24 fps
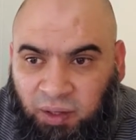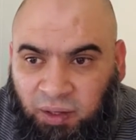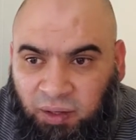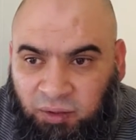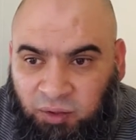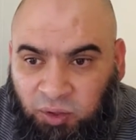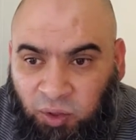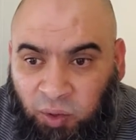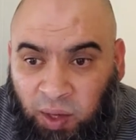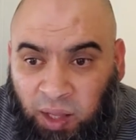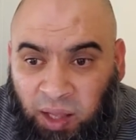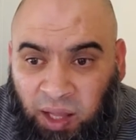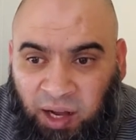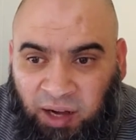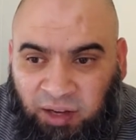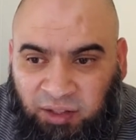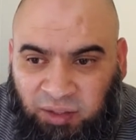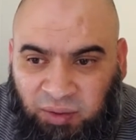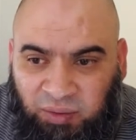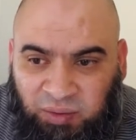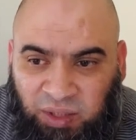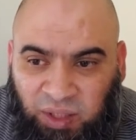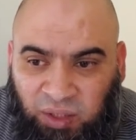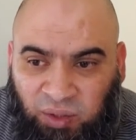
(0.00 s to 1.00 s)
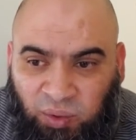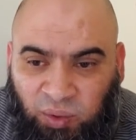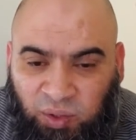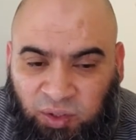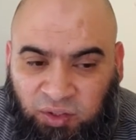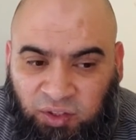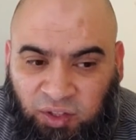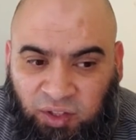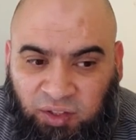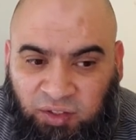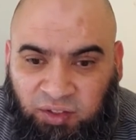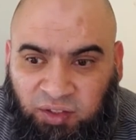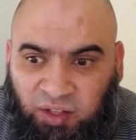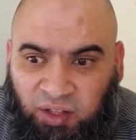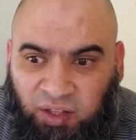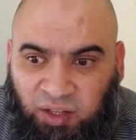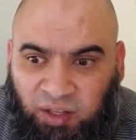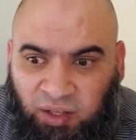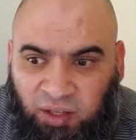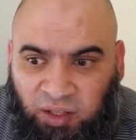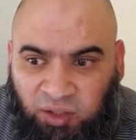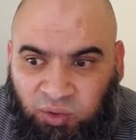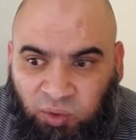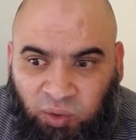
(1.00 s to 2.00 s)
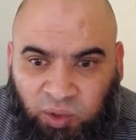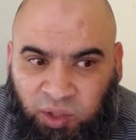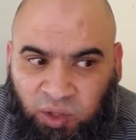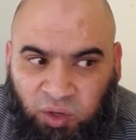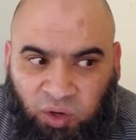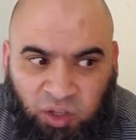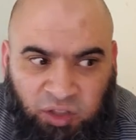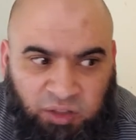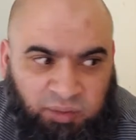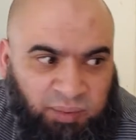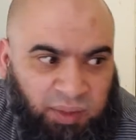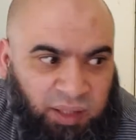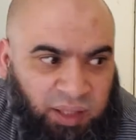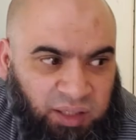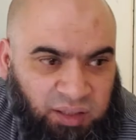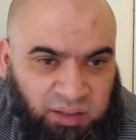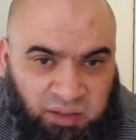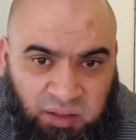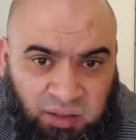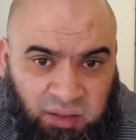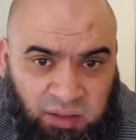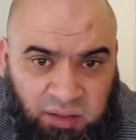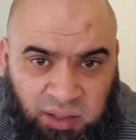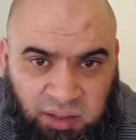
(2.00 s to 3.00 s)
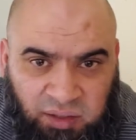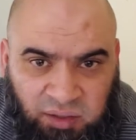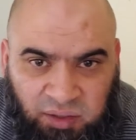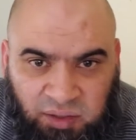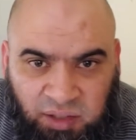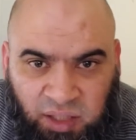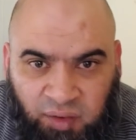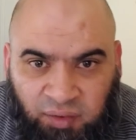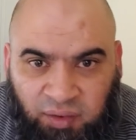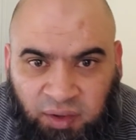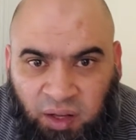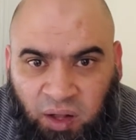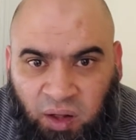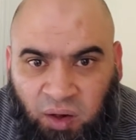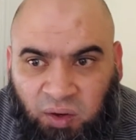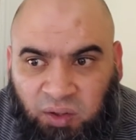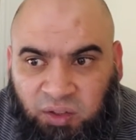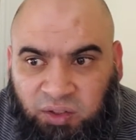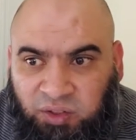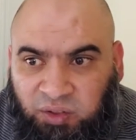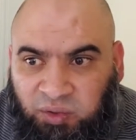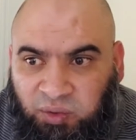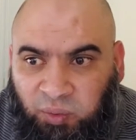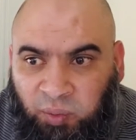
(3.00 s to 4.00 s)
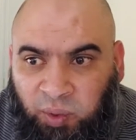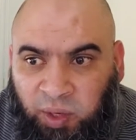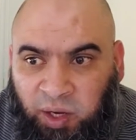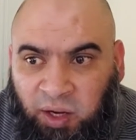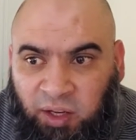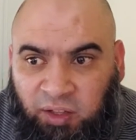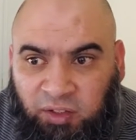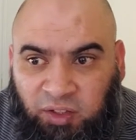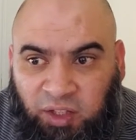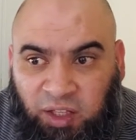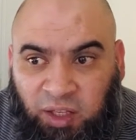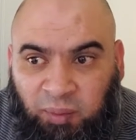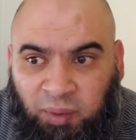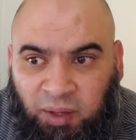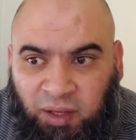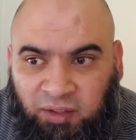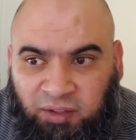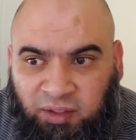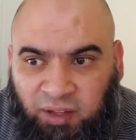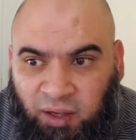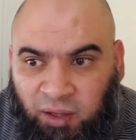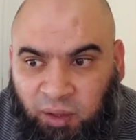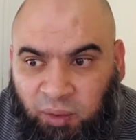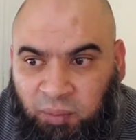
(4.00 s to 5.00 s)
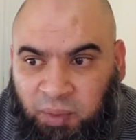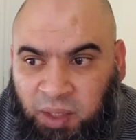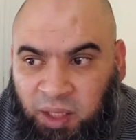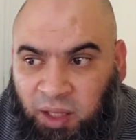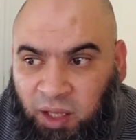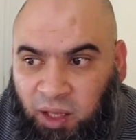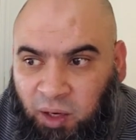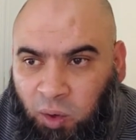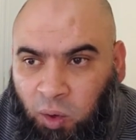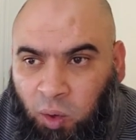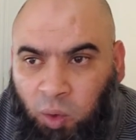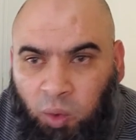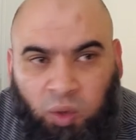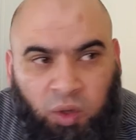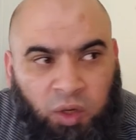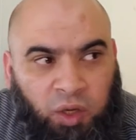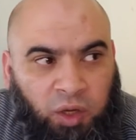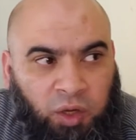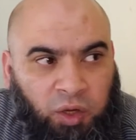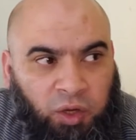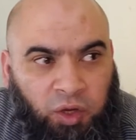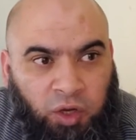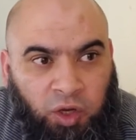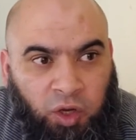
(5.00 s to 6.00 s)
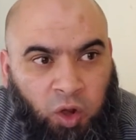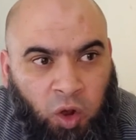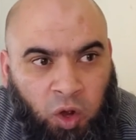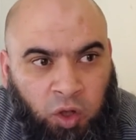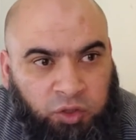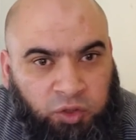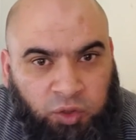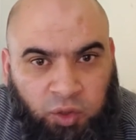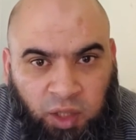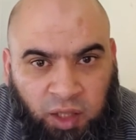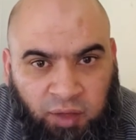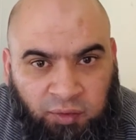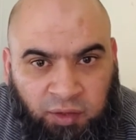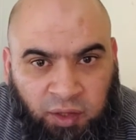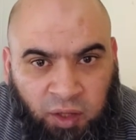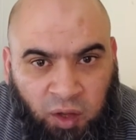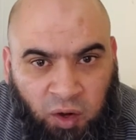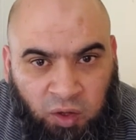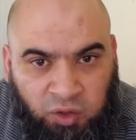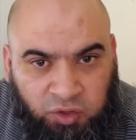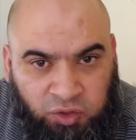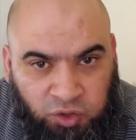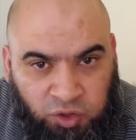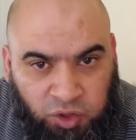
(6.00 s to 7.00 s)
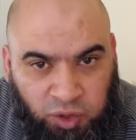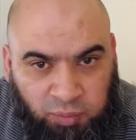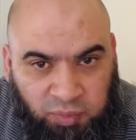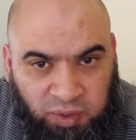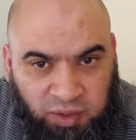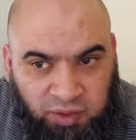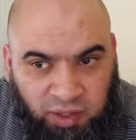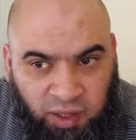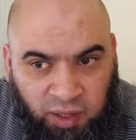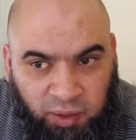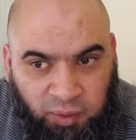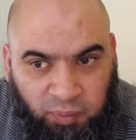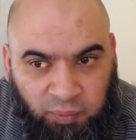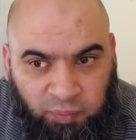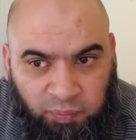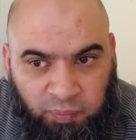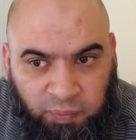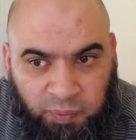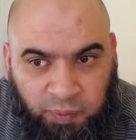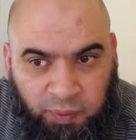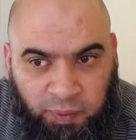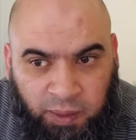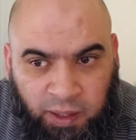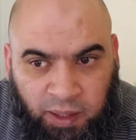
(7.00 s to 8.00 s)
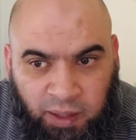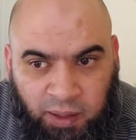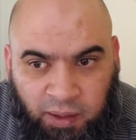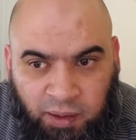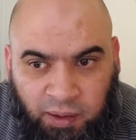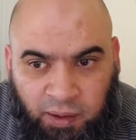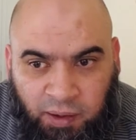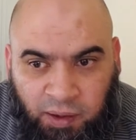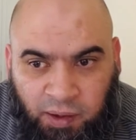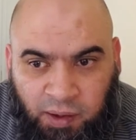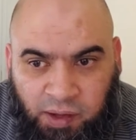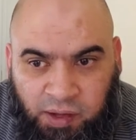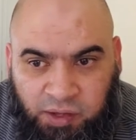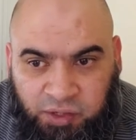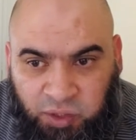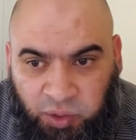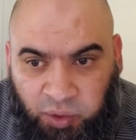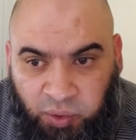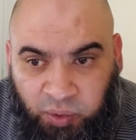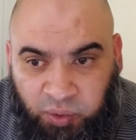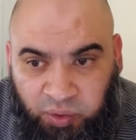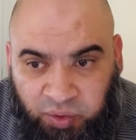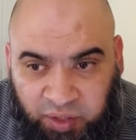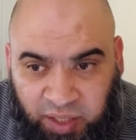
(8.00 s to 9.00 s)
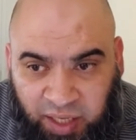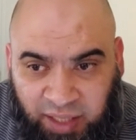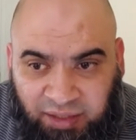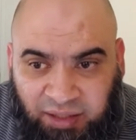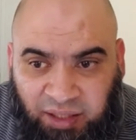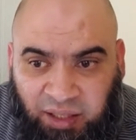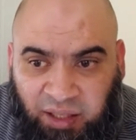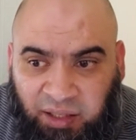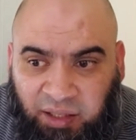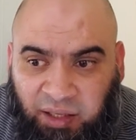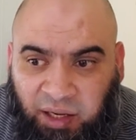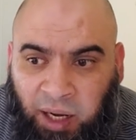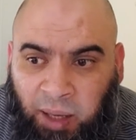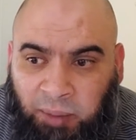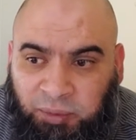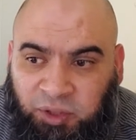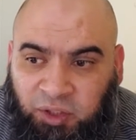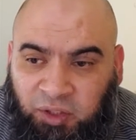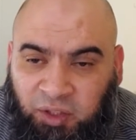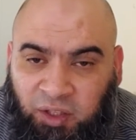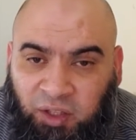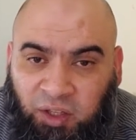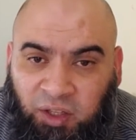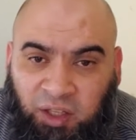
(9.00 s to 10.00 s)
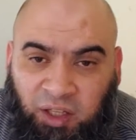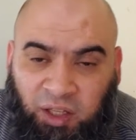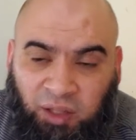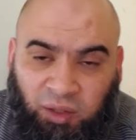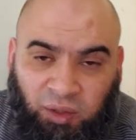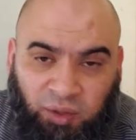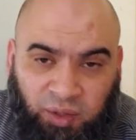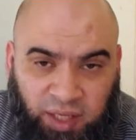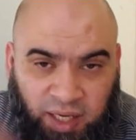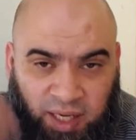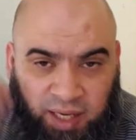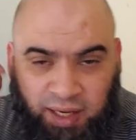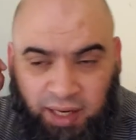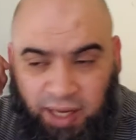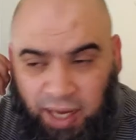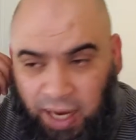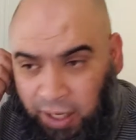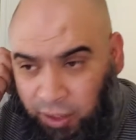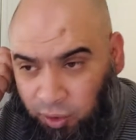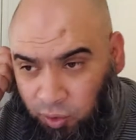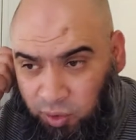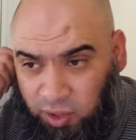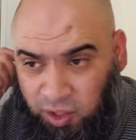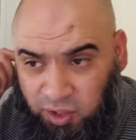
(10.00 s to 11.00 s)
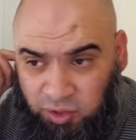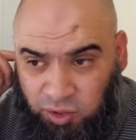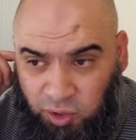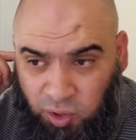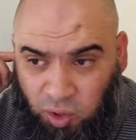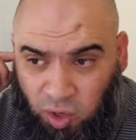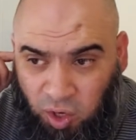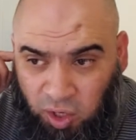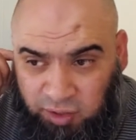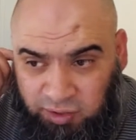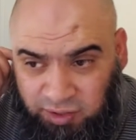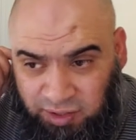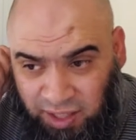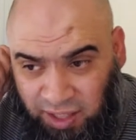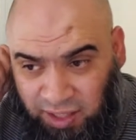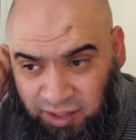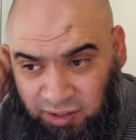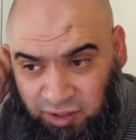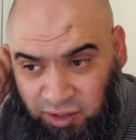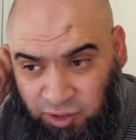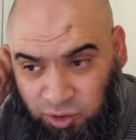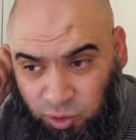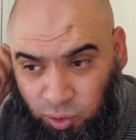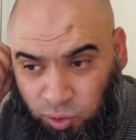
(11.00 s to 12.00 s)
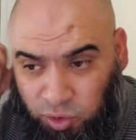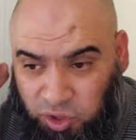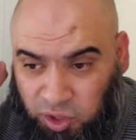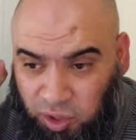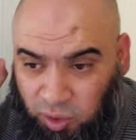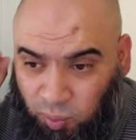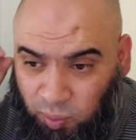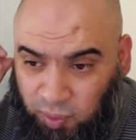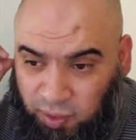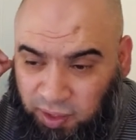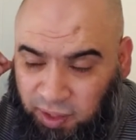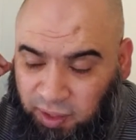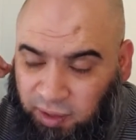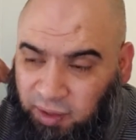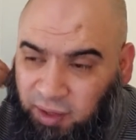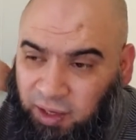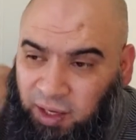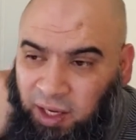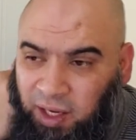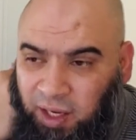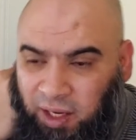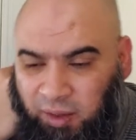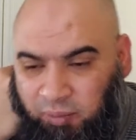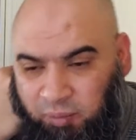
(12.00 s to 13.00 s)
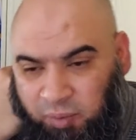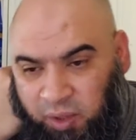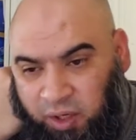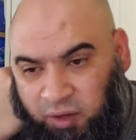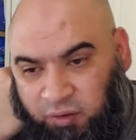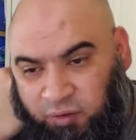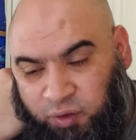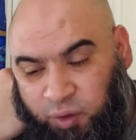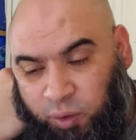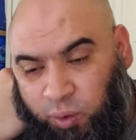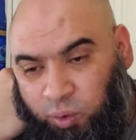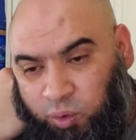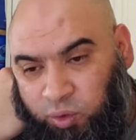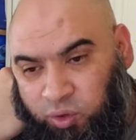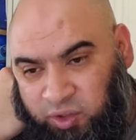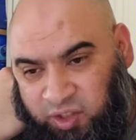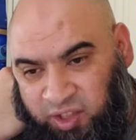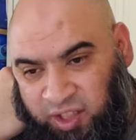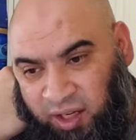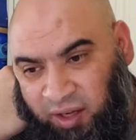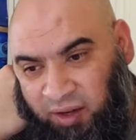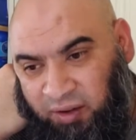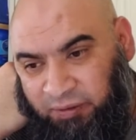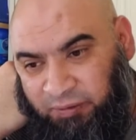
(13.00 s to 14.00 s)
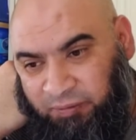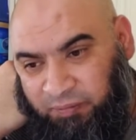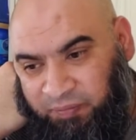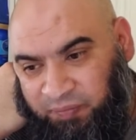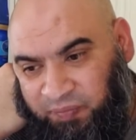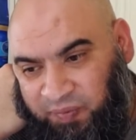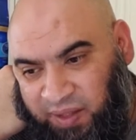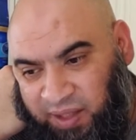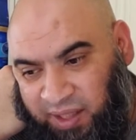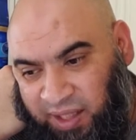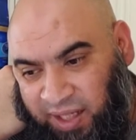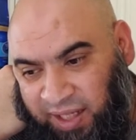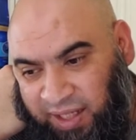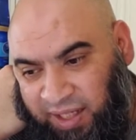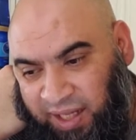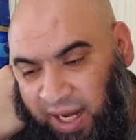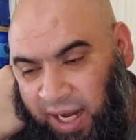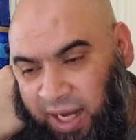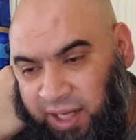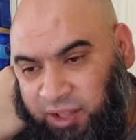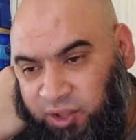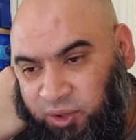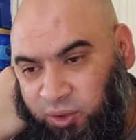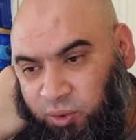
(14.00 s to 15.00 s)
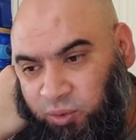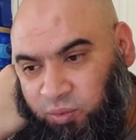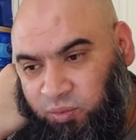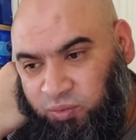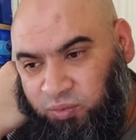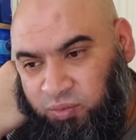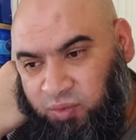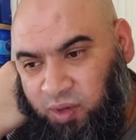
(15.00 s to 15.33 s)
So a lot of times I notice it's only cost me like $6 or $7, whereas eBay is telling me that, oh, it costs you $11 to ship this item. So that's another option that you can look at. I know there's a cost that is associated with it, but if you sell like I do,